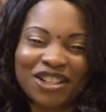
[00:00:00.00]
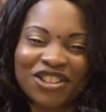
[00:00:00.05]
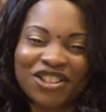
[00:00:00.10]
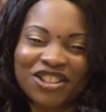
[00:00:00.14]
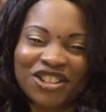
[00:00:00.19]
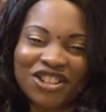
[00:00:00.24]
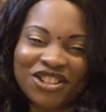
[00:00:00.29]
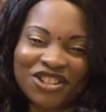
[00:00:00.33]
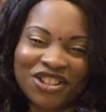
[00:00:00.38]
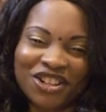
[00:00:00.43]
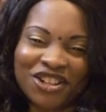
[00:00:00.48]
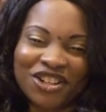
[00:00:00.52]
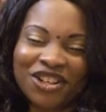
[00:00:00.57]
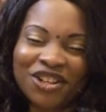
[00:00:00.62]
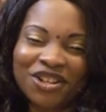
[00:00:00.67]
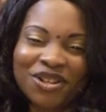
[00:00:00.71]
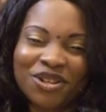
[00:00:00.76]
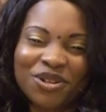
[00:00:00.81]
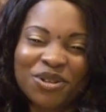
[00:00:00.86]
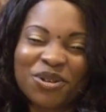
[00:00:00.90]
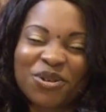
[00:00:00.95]
popular
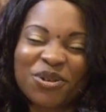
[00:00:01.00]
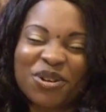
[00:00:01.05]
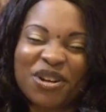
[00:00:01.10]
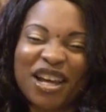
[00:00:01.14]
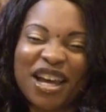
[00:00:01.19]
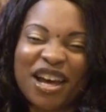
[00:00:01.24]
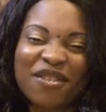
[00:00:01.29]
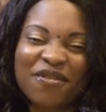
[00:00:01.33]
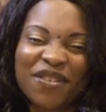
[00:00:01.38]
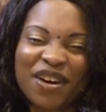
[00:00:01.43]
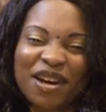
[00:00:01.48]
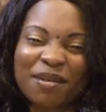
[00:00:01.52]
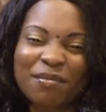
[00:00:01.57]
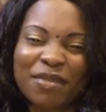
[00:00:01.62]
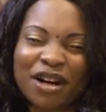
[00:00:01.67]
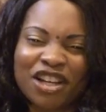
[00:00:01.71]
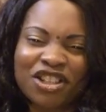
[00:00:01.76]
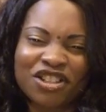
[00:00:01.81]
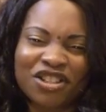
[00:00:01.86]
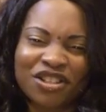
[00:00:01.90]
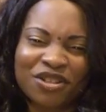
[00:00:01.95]
teenager you could
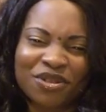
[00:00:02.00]
ever